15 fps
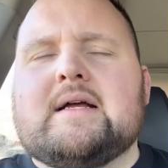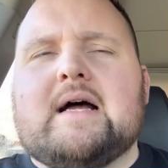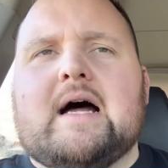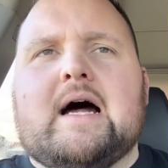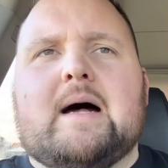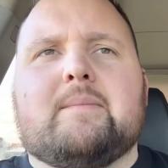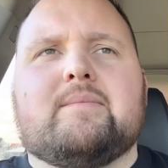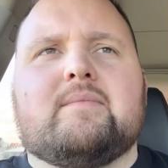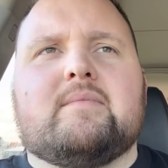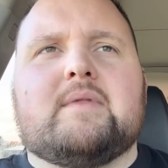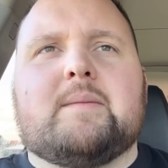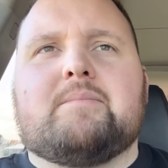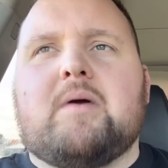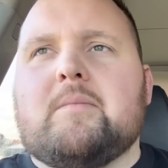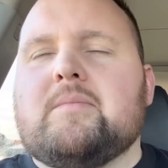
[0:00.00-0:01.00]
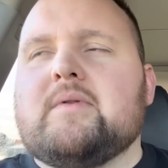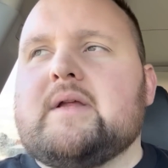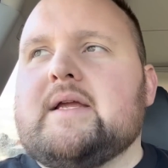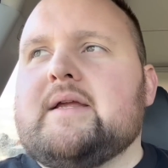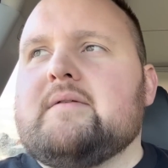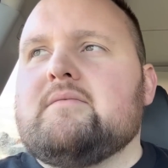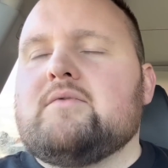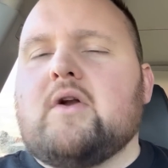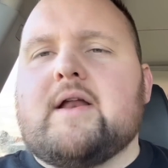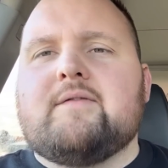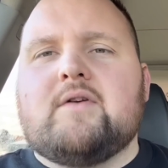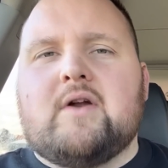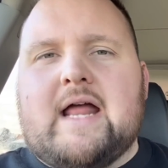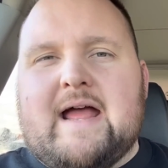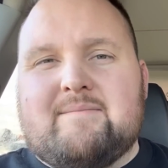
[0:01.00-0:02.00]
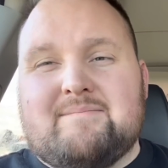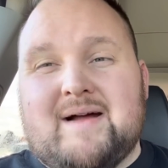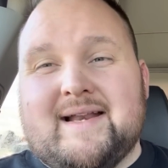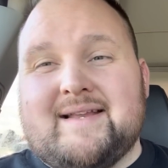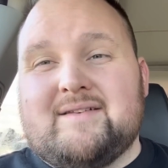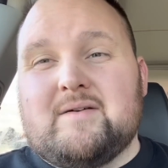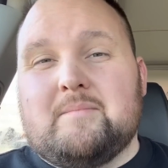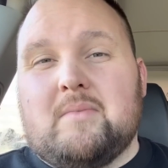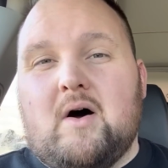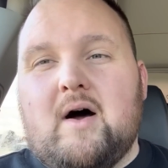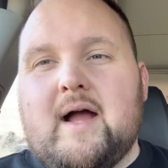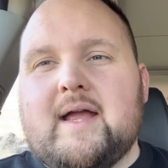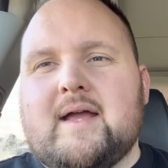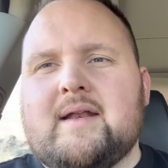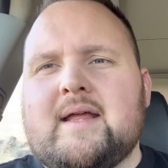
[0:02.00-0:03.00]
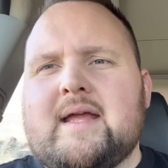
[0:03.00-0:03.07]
um, they're probably not even going to have money to buy it,